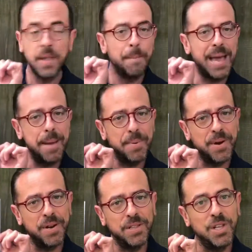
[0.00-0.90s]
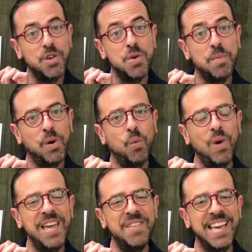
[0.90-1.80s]
paper loom
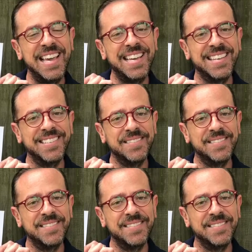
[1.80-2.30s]
weaving.